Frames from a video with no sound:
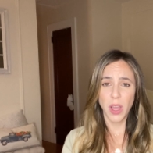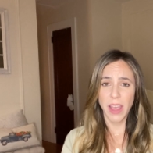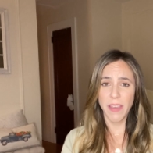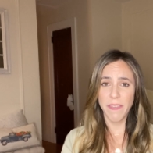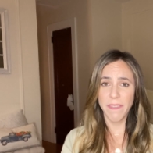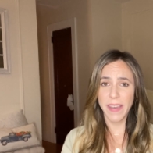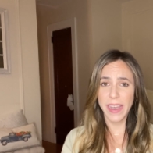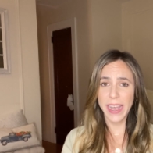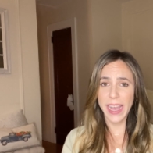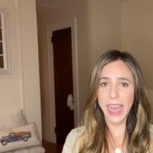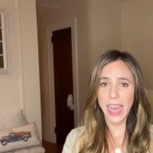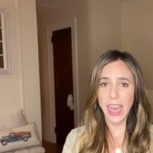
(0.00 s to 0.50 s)
if
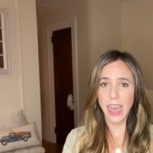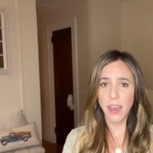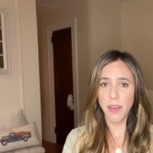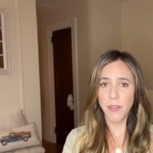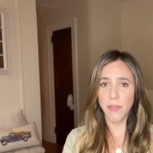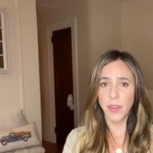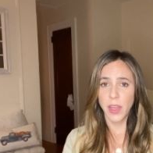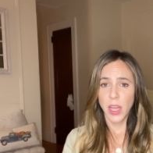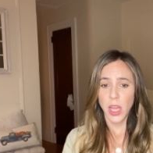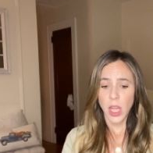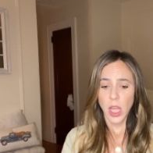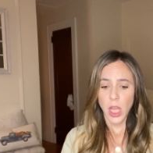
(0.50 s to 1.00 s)
I
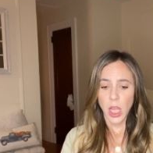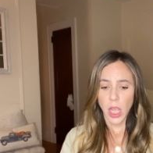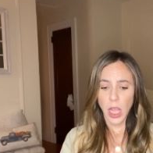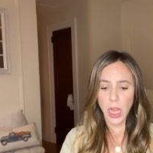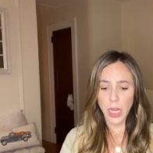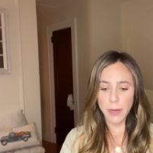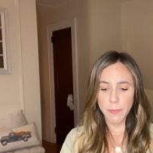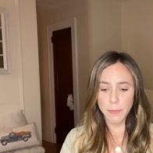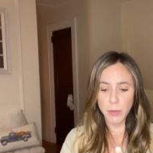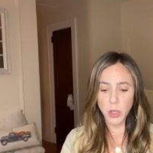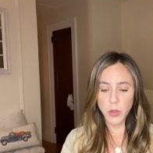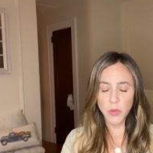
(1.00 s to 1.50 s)
have an
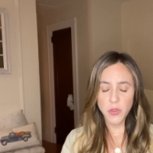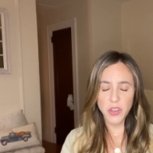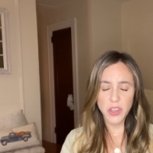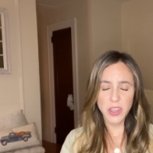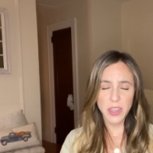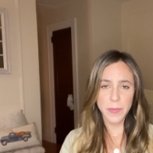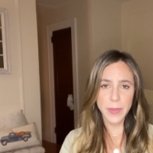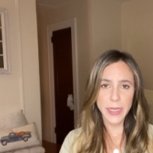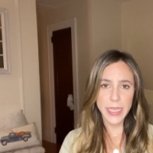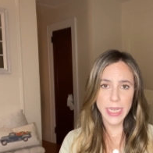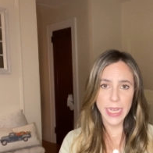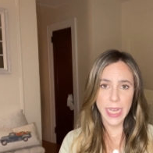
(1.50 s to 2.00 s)
immune
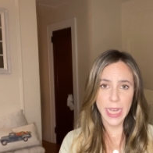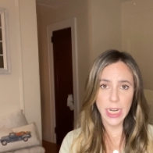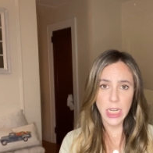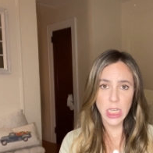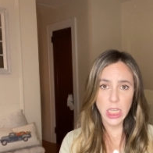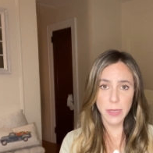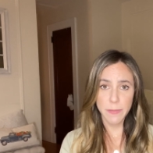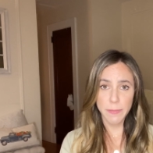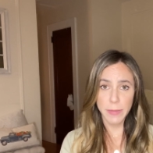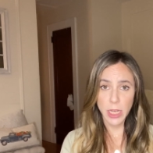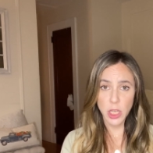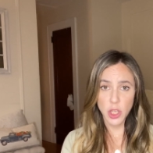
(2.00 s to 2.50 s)
system attack
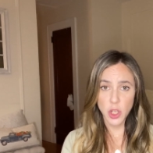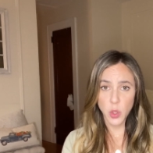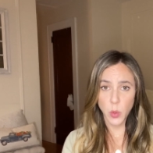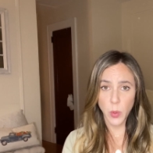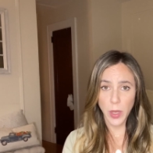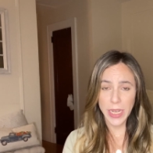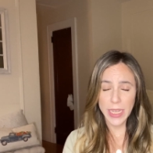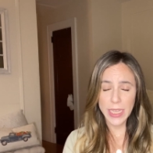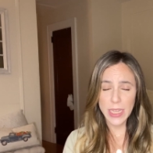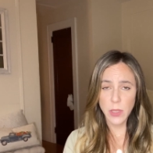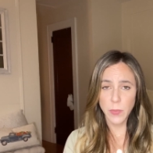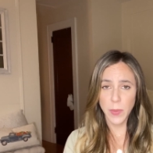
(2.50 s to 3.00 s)
to my
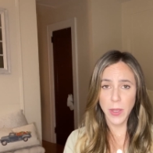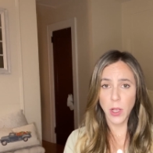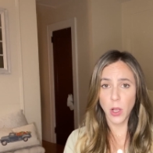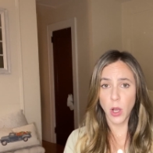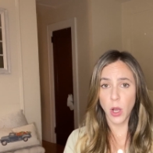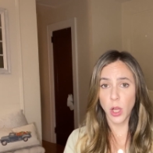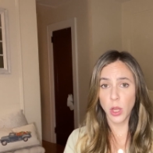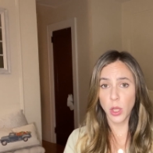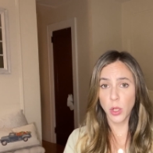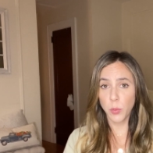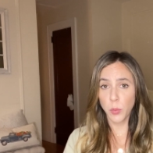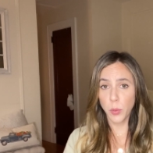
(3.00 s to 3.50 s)
joints, we
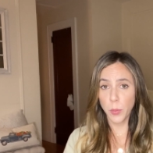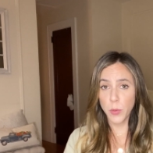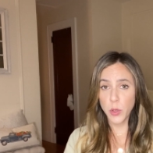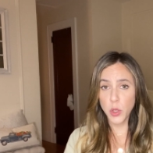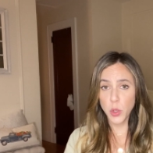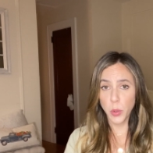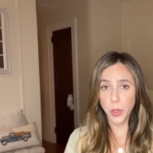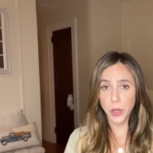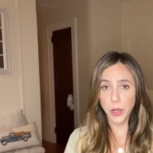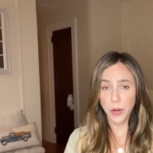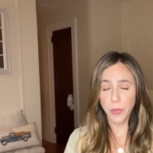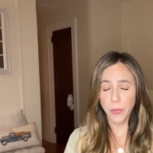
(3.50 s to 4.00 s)
call it
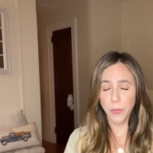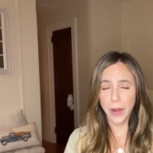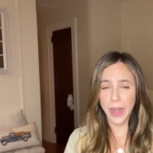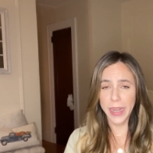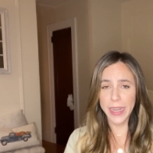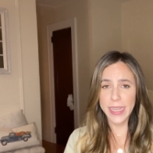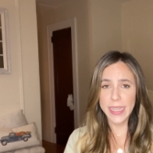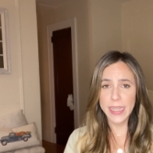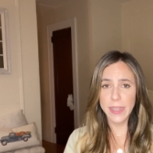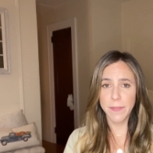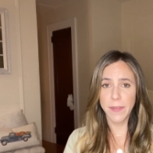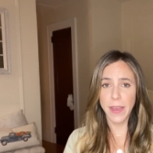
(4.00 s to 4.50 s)
rheumatoid
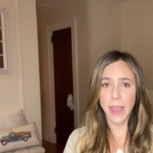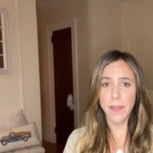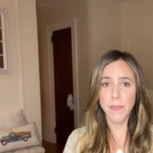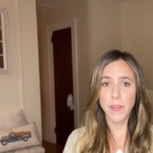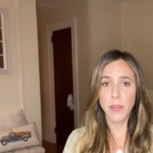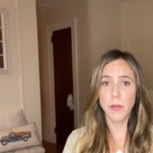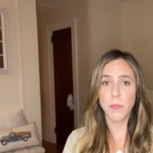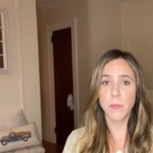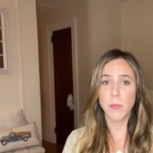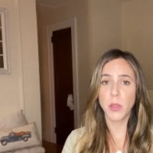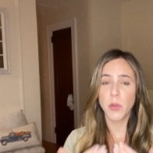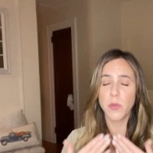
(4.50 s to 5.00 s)
arthritis. If I have
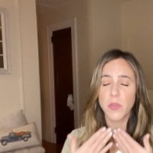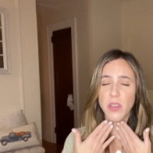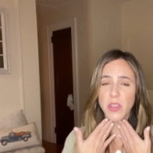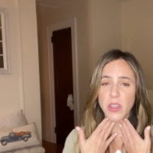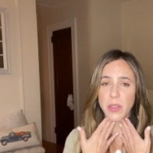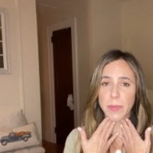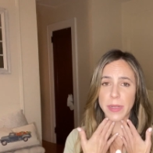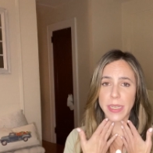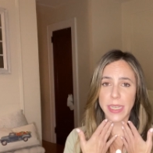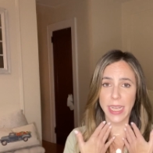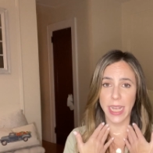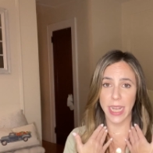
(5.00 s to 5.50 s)
an immune
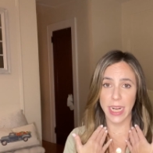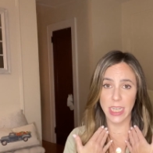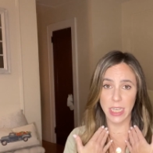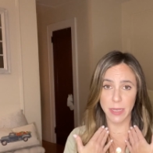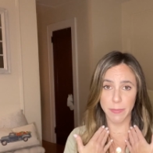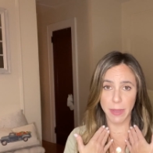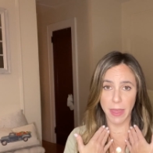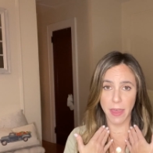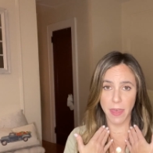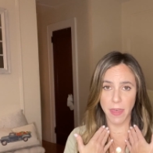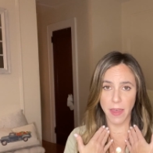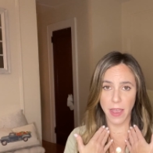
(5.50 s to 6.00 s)
system attack to
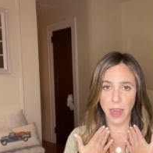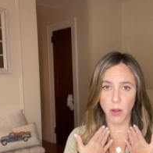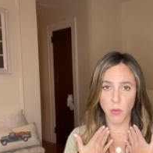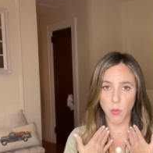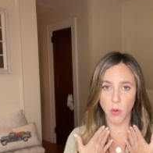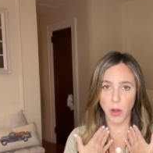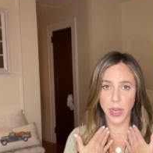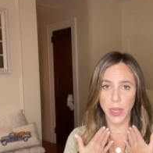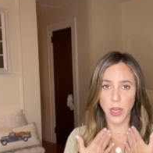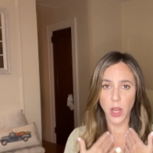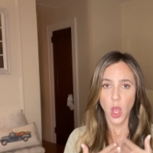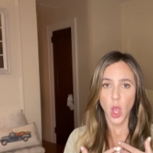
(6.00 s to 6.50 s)
my
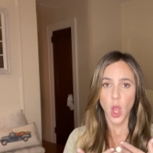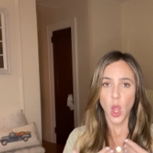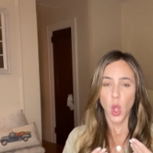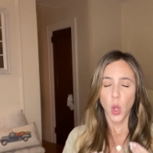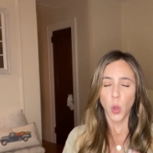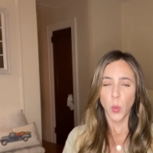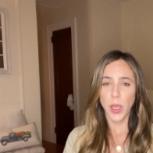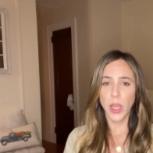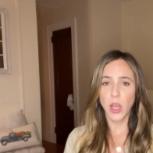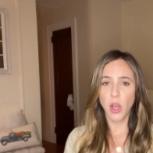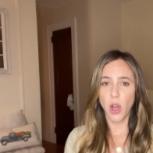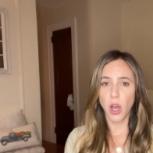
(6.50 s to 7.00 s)
thyroid,
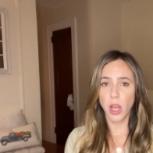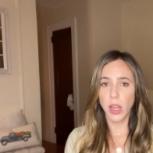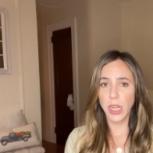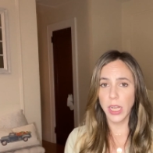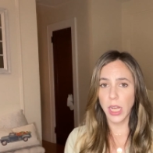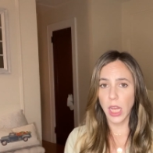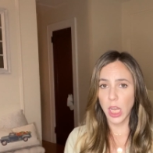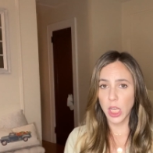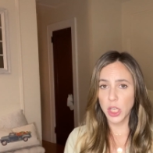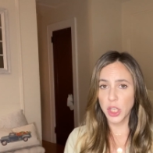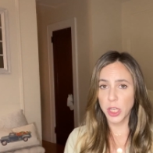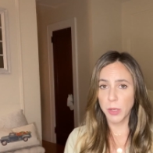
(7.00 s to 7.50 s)
we call it
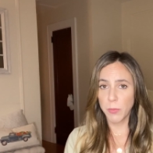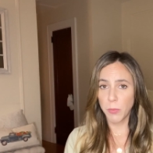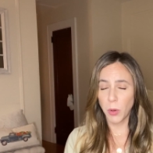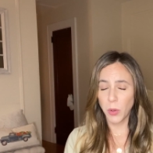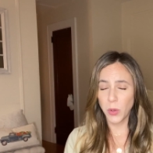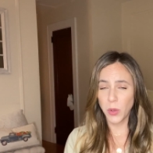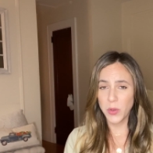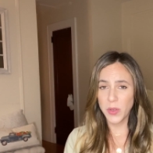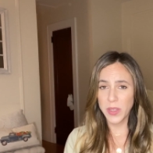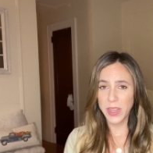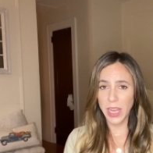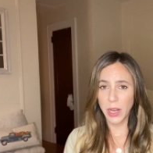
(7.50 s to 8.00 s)

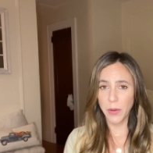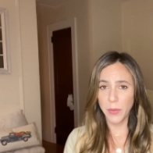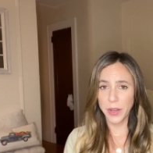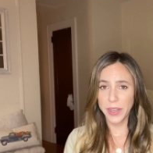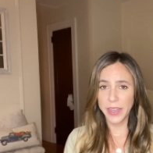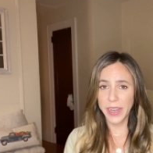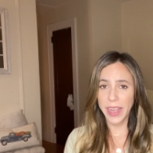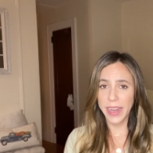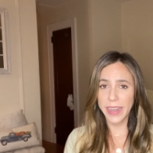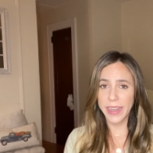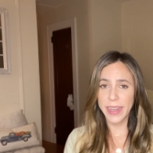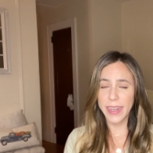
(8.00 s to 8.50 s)
Hashimoto's
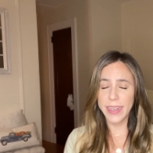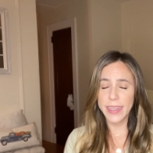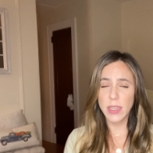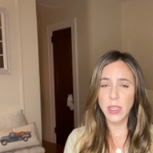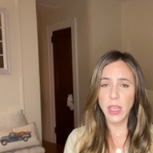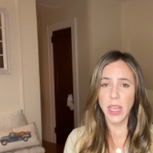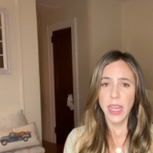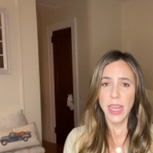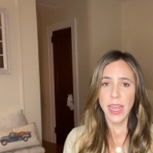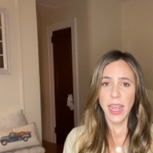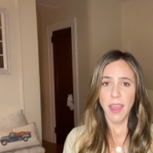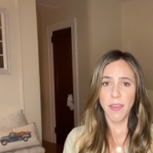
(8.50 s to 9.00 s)
thyroiditis.
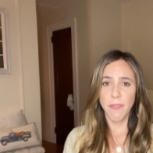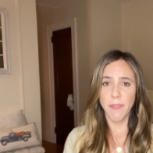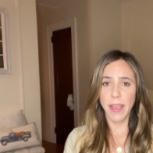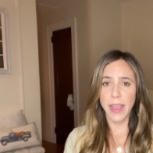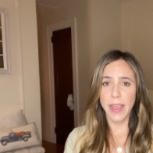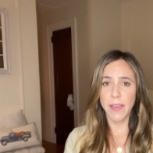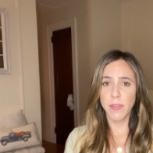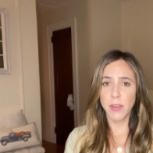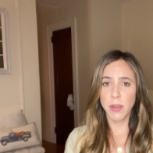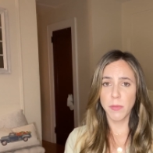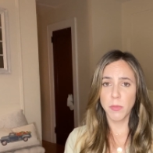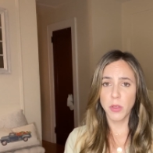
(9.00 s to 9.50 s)
If I
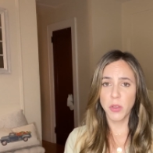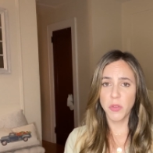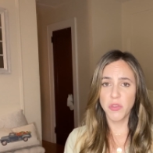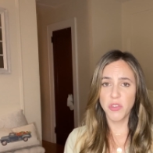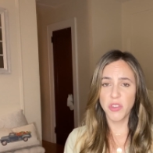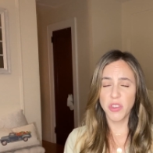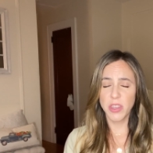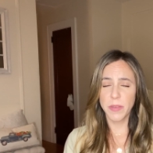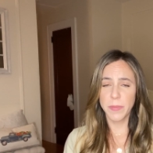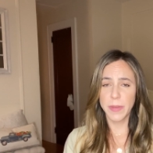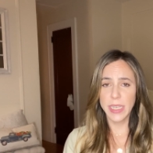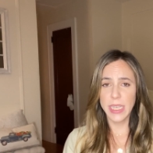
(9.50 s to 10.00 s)
have an immune
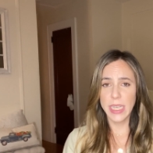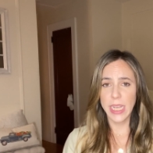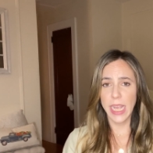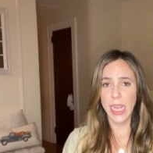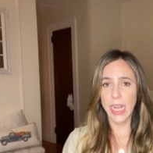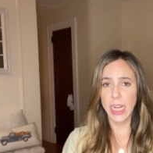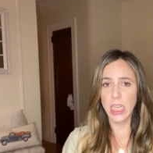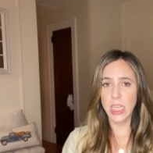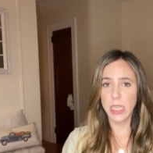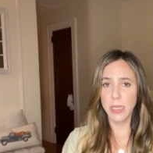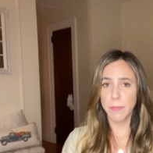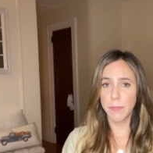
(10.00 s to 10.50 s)
system
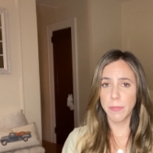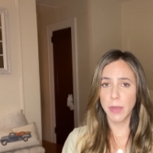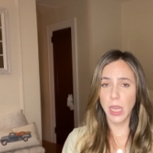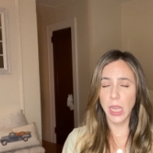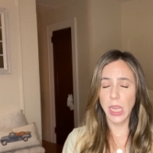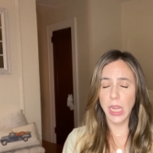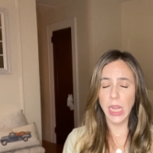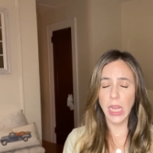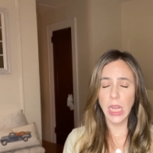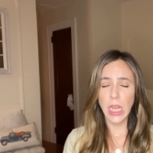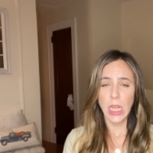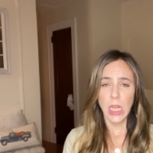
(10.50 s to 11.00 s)
attack to
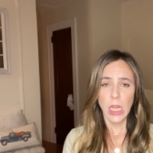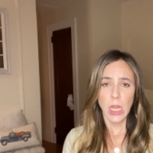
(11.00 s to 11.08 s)
my